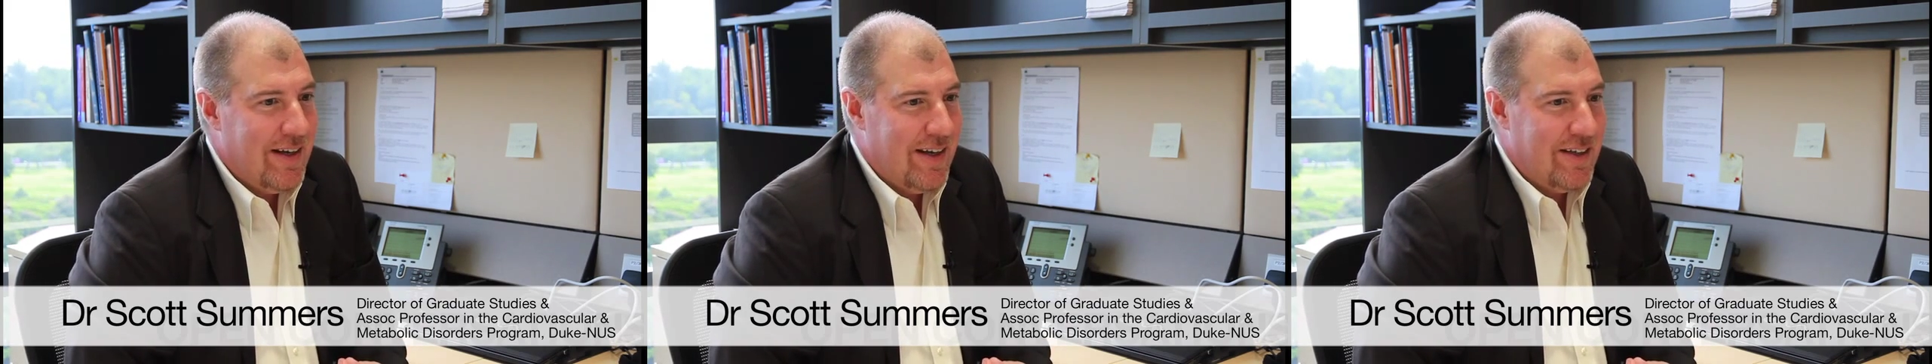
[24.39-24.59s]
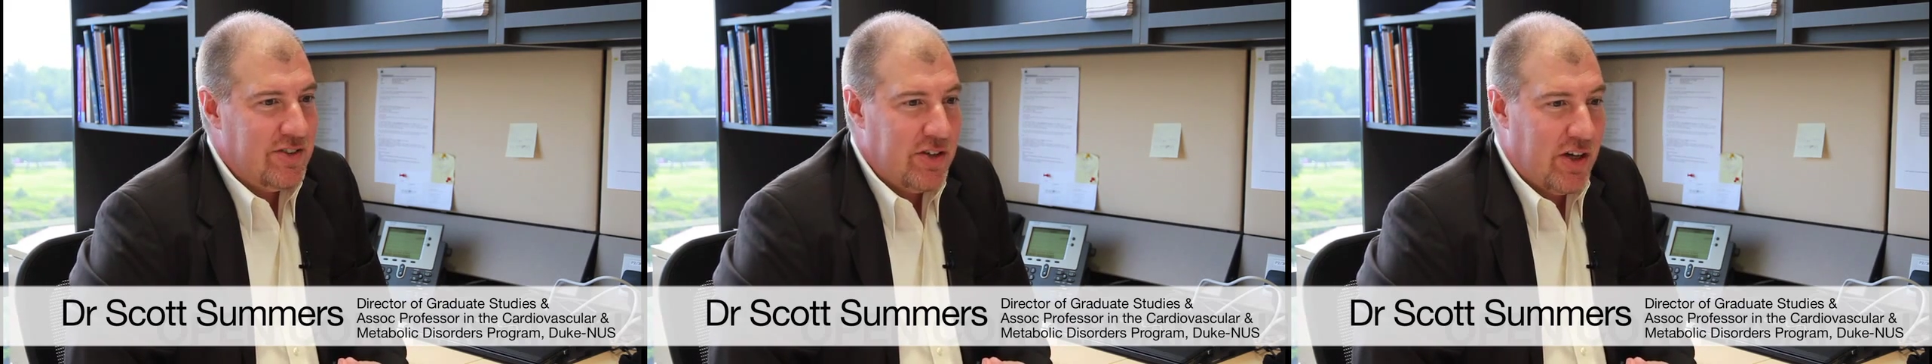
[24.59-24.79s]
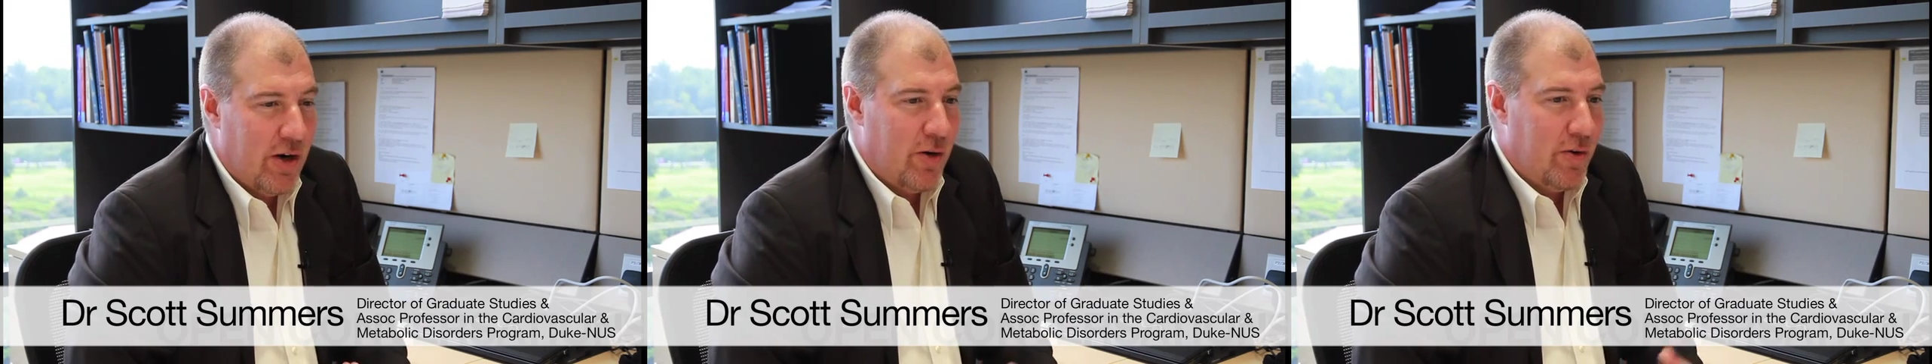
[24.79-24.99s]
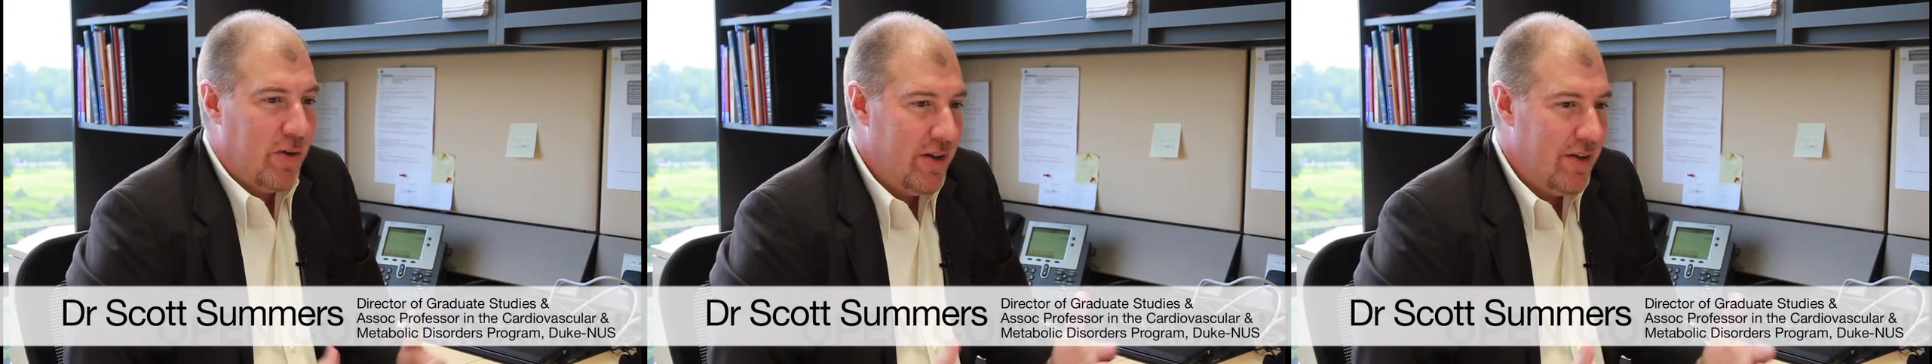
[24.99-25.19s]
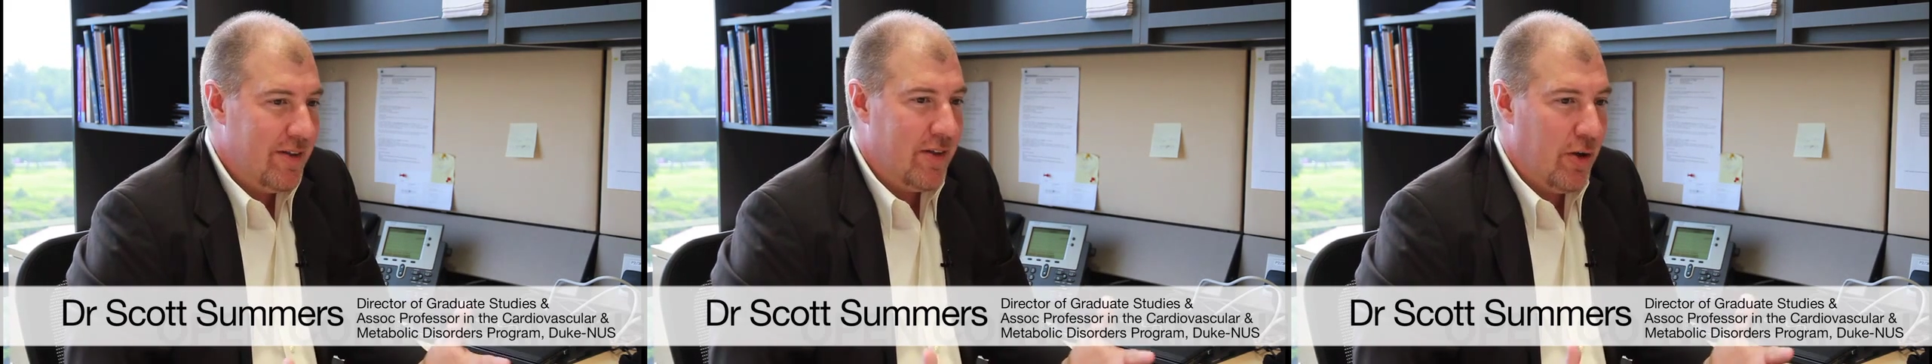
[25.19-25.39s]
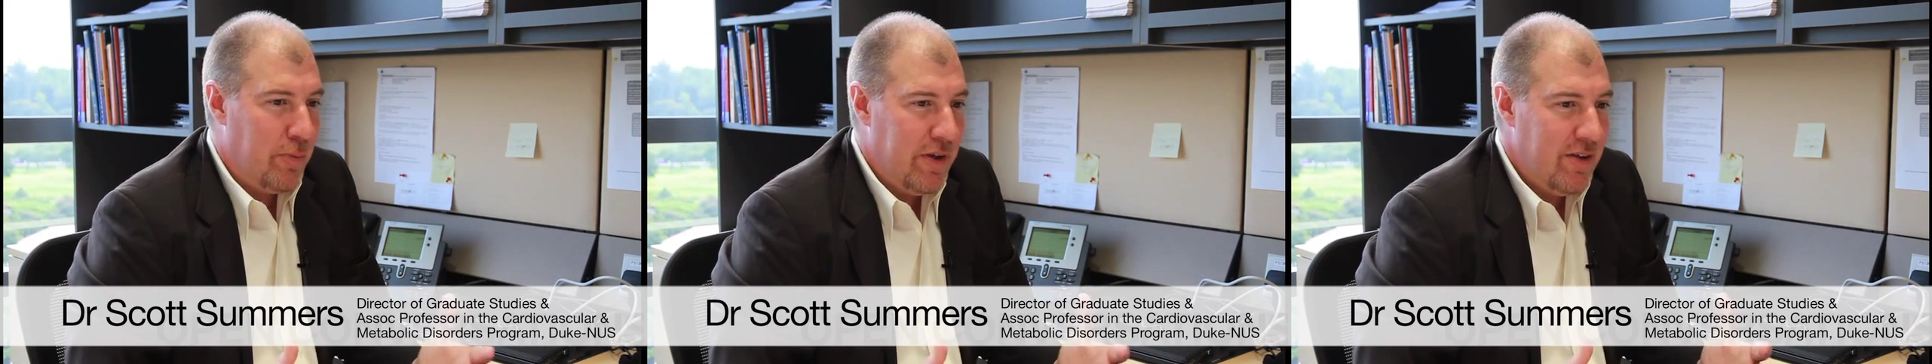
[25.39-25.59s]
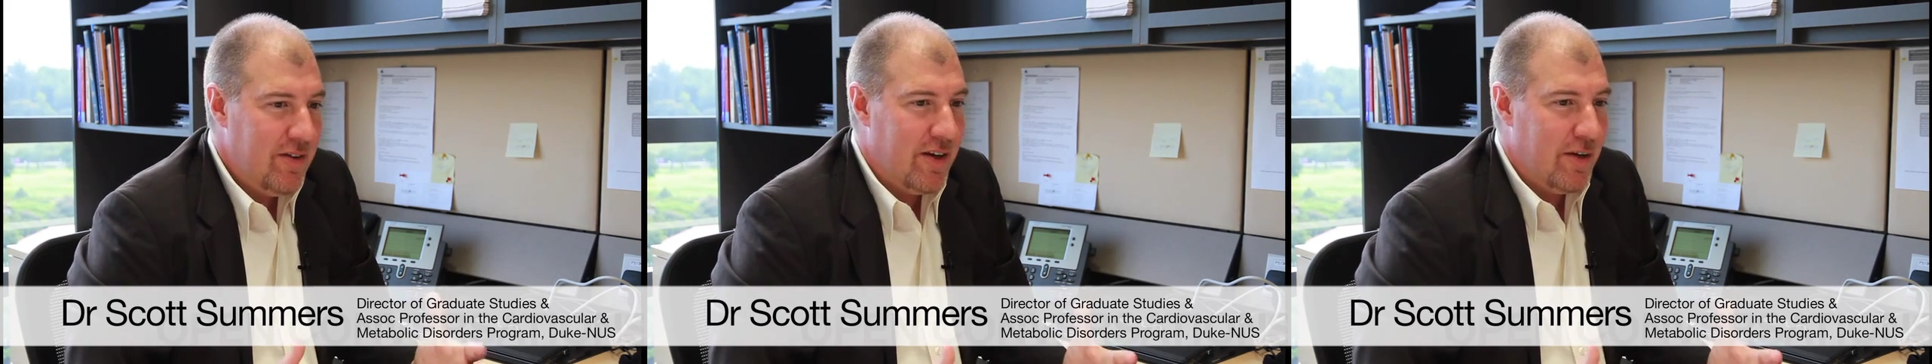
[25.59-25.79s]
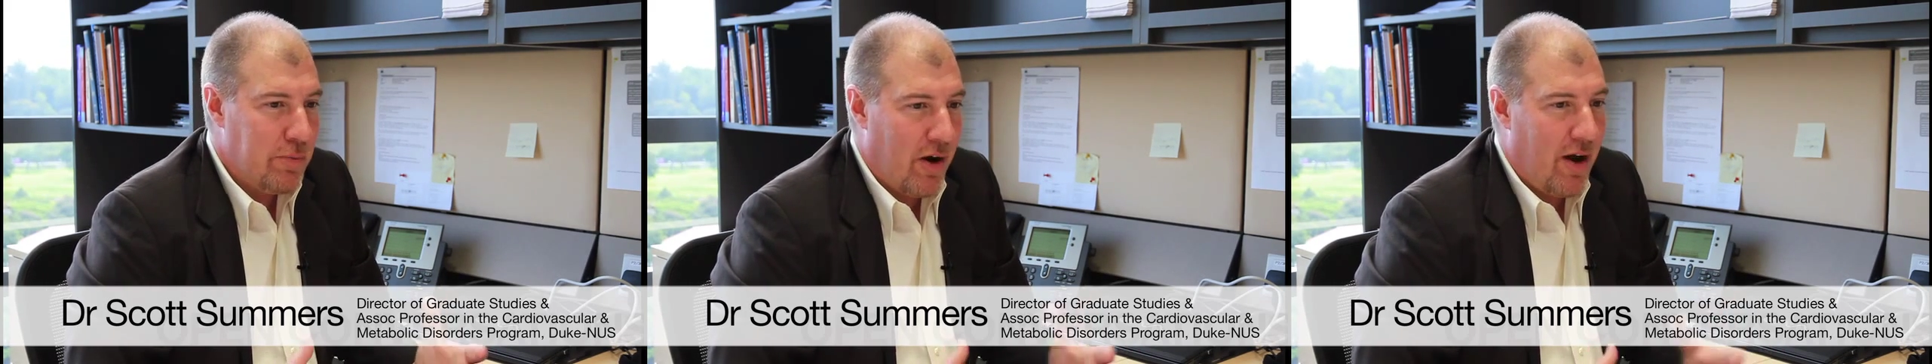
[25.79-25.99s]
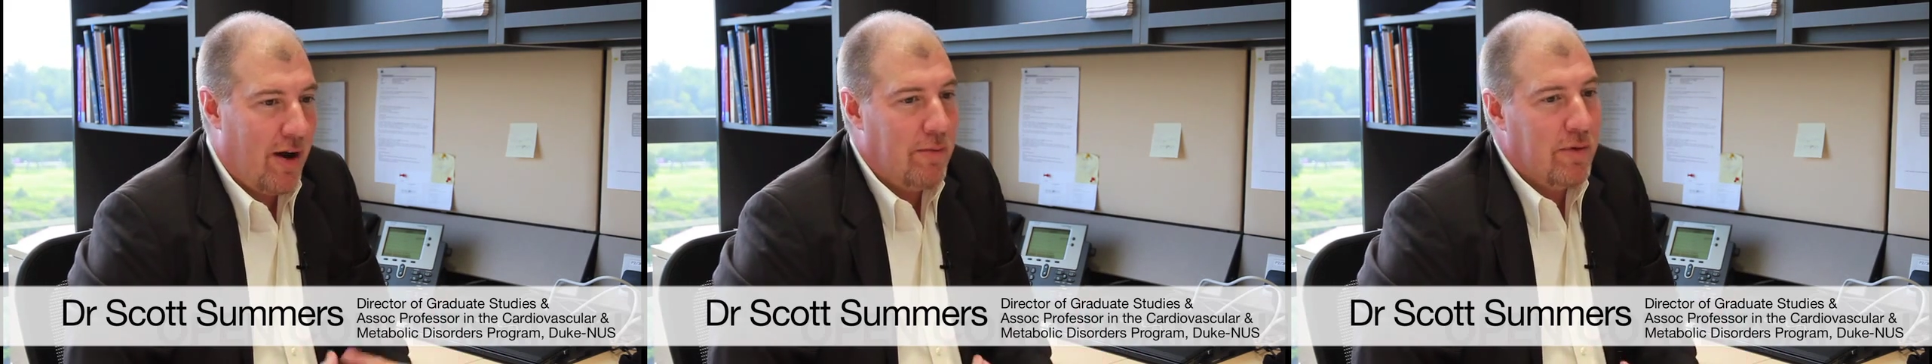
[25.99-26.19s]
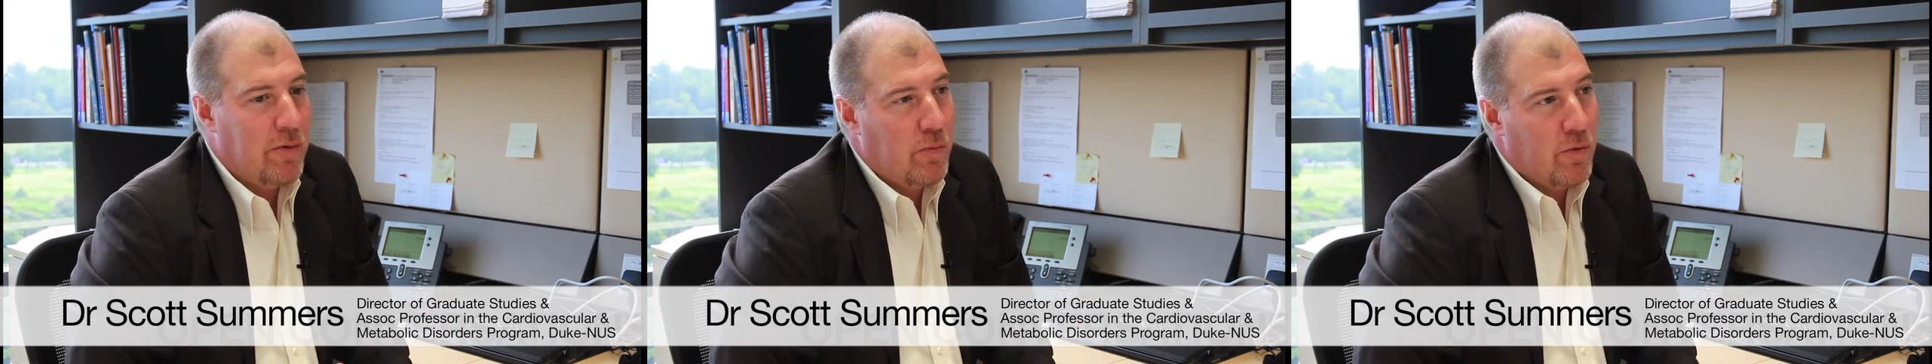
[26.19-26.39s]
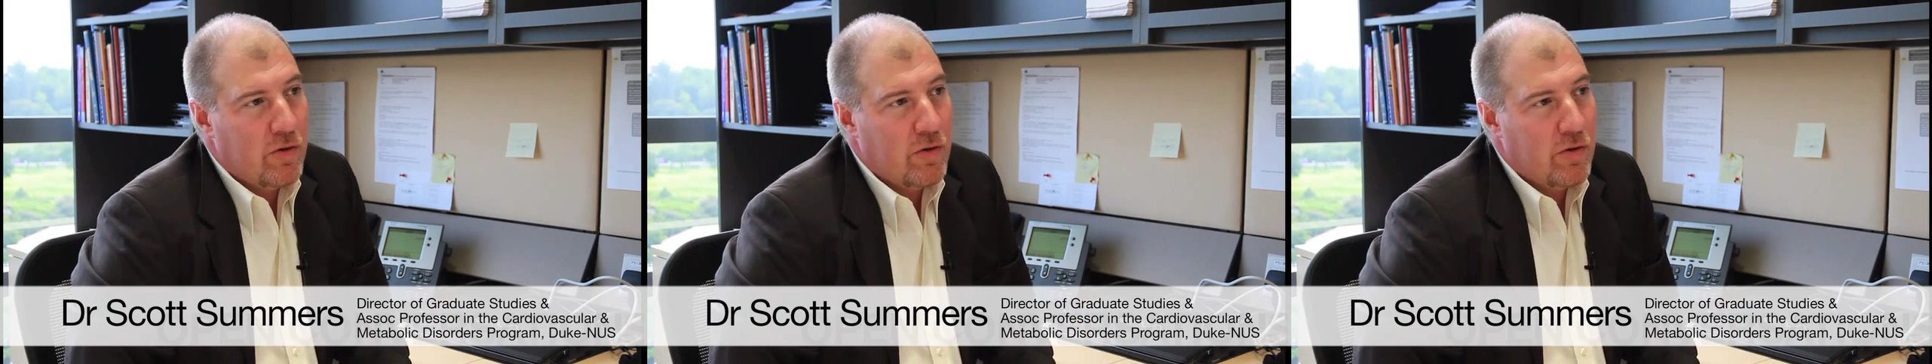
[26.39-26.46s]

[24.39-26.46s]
As you know, the obesity problem